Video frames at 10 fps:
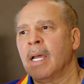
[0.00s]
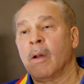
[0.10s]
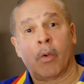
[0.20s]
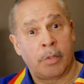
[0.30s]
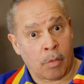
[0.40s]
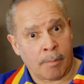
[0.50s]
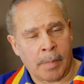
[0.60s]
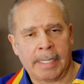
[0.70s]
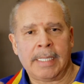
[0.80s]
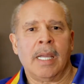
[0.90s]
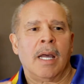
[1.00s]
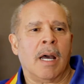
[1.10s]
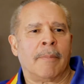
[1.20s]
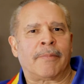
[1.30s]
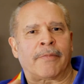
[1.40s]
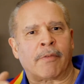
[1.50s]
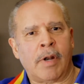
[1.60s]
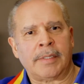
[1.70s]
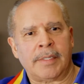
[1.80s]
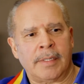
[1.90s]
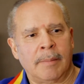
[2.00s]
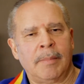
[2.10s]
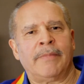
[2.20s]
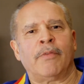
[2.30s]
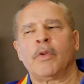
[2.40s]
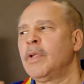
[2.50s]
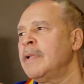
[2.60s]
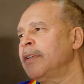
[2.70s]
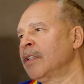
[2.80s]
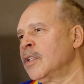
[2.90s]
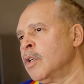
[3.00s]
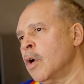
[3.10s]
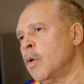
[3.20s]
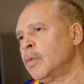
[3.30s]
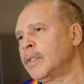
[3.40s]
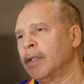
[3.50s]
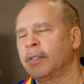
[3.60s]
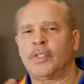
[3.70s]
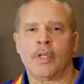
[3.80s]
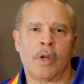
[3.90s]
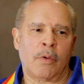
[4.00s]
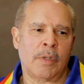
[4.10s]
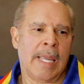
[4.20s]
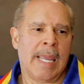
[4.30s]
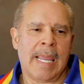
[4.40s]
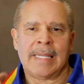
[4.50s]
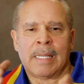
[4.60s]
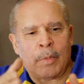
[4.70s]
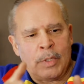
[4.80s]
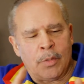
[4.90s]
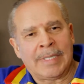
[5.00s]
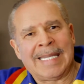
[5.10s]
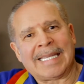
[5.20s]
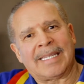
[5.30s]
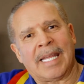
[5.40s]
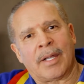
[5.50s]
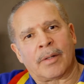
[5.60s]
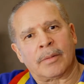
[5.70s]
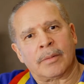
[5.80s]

or your money up front before you even go to the show. And then when you get there,